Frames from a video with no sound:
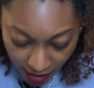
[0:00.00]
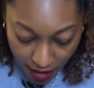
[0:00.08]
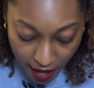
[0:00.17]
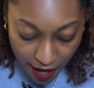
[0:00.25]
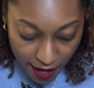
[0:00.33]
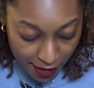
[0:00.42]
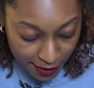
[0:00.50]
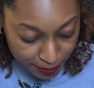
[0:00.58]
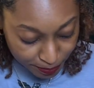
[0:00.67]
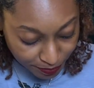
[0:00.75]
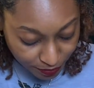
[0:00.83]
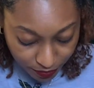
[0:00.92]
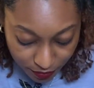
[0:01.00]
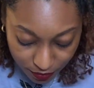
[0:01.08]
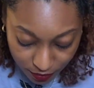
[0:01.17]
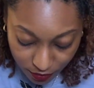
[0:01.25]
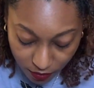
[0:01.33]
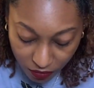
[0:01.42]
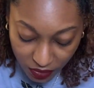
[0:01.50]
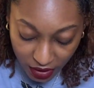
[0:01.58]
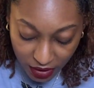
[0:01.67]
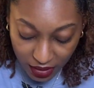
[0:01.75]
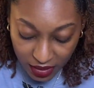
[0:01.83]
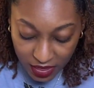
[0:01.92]
And
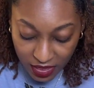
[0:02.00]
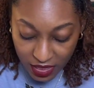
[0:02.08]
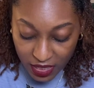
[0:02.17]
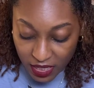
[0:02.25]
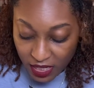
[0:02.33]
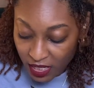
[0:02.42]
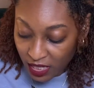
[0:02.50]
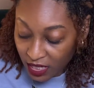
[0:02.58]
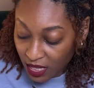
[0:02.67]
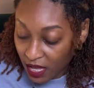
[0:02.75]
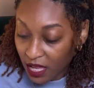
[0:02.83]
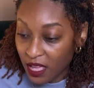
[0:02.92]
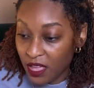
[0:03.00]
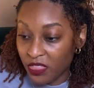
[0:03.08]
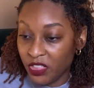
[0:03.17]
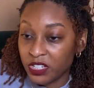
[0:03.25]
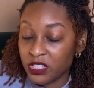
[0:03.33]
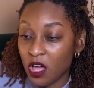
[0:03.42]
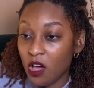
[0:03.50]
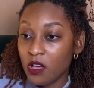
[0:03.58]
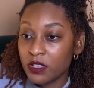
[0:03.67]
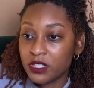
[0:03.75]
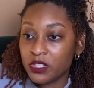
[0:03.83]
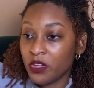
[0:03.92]
then there's
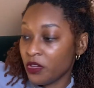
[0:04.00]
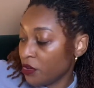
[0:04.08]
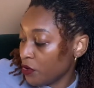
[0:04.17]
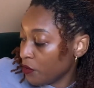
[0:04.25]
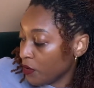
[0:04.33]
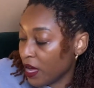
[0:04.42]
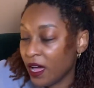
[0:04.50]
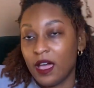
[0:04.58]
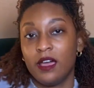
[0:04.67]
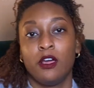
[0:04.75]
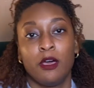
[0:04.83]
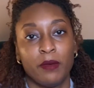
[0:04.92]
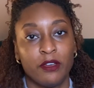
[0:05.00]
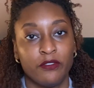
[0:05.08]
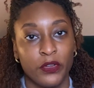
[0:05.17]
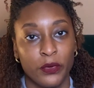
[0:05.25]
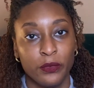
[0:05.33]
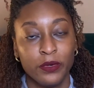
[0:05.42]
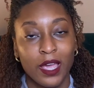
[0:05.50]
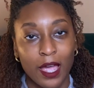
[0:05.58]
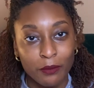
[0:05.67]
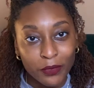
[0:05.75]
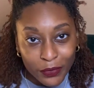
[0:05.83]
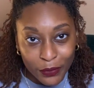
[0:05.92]
also, I don't have my phone, I'm
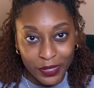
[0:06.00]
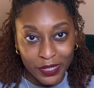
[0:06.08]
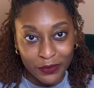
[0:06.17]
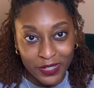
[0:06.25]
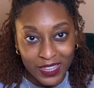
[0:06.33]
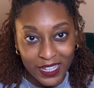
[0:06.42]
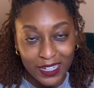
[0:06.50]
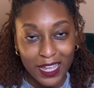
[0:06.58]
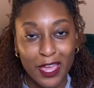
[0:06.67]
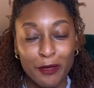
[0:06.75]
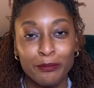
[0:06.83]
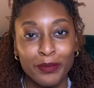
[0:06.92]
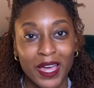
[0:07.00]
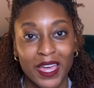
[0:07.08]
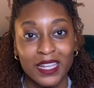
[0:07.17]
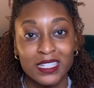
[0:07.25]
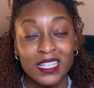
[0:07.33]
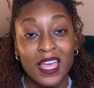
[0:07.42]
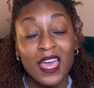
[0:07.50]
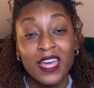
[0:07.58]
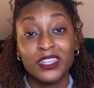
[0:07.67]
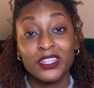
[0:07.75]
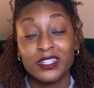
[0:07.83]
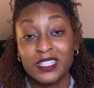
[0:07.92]
recording with it, but
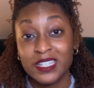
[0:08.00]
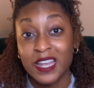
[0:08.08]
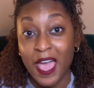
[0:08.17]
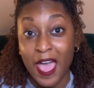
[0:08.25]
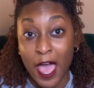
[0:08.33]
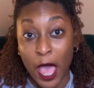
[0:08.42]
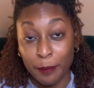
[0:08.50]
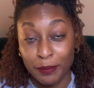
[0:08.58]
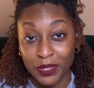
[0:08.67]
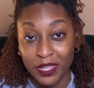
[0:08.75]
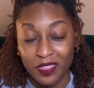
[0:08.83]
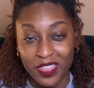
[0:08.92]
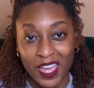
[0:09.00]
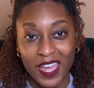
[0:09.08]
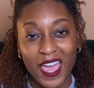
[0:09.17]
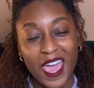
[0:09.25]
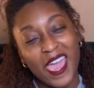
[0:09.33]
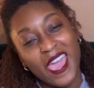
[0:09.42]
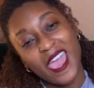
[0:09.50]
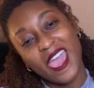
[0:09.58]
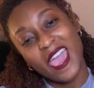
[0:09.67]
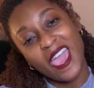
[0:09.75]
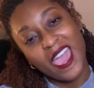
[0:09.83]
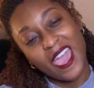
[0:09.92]
there's an app that
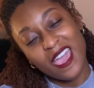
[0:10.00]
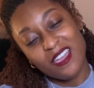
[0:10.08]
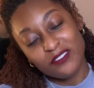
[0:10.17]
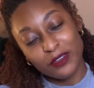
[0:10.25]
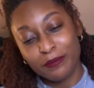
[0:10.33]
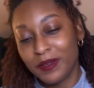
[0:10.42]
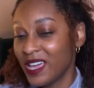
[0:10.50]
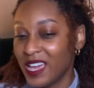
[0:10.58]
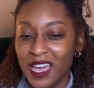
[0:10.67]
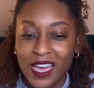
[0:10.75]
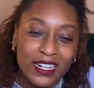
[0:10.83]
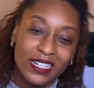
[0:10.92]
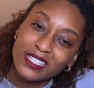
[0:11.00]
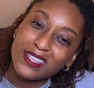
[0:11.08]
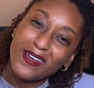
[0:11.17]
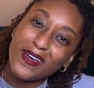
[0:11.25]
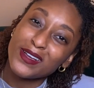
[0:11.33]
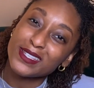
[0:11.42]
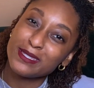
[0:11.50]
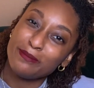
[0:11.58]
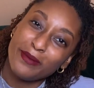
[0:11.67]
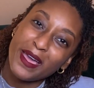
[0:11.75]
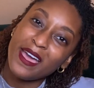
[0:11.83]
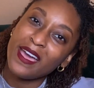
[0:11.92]
everybody talks
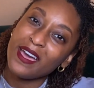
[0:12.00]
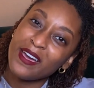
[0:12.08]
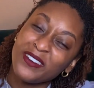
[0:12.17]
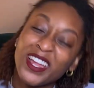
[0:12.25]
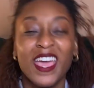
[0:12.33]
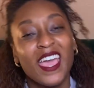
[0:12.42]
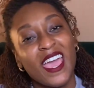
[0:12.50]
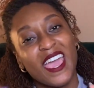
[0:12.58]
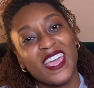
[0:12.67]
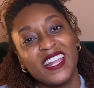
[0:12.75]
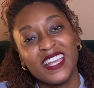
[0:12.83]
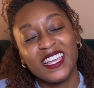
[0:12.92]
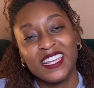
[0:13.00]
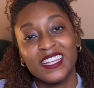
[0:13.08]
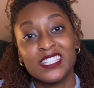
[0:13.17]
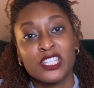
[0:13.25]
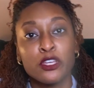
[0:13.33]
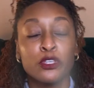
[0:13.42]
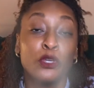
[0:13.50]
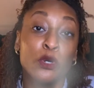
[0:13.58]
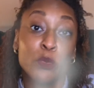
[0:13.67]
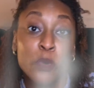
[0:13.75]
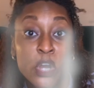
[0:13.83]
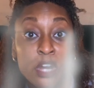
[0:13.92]
about, and it is
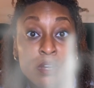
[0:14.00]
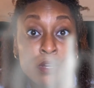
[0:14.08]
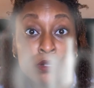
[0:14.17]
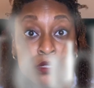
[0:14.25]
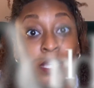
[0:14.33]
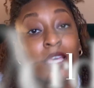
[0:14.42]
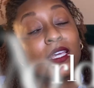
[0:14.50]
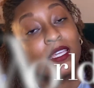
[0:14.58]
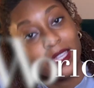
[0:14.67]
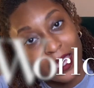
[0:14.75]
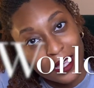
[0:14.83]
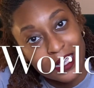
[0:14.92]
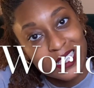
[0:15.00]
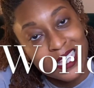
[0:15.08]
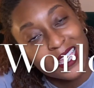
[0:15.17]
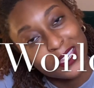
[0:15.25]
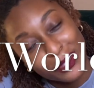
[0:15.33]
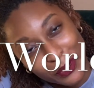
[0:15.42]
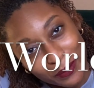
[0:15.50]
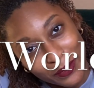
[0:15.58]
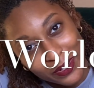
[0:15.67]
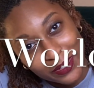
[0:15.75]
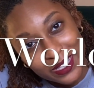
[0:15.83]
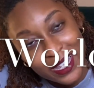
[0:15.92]
UWorld. Yes,
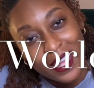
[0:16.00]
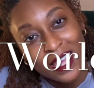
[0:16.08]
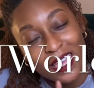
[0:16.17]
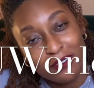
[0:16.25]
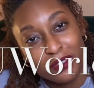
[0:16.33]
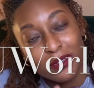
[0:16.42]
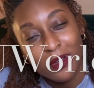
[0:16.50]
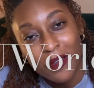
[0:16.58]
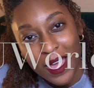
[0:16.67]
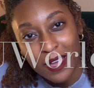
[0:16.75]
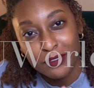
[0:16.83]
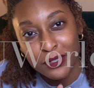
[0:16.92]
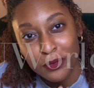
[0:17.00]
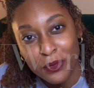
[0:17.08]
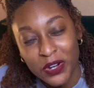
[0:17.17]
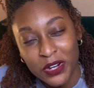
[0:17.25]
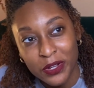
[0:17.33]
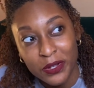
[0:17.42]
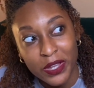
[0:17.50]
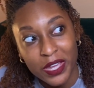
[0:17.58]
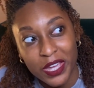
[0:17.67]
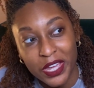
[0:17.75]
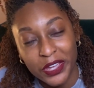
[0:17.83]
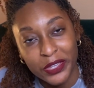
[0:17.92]
UWorld. If you don't have UWorld
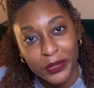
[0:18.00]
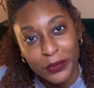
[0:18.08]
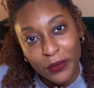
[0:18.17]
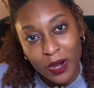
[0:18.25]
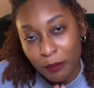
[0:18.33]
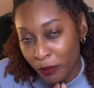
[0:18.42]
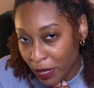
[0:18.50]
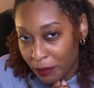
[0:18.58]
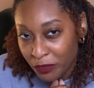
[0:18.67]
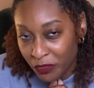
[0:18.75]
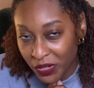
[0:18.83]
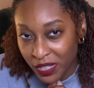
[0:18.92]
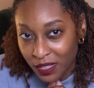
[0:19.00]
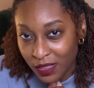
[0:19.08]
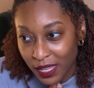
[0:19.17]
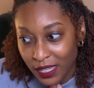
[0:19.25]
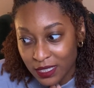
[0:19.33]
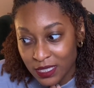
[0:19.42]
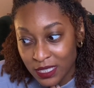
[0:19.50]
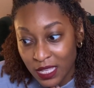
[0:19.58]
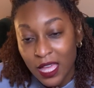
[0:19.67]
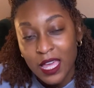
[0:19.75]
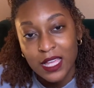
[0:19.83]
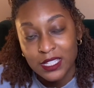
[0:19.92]
and you are prepping for NCLEX,
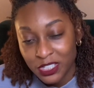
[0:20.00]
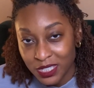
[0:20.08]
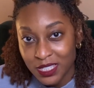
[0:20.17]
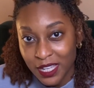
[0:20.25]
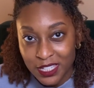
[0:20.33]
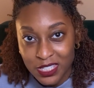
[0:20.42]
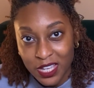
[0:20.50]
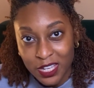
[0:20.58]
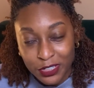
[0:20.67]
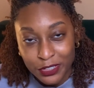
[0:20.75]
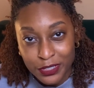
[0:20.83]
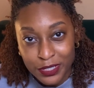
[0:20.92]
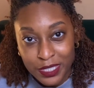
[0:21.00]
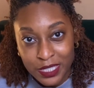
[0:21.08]
just like Saunders,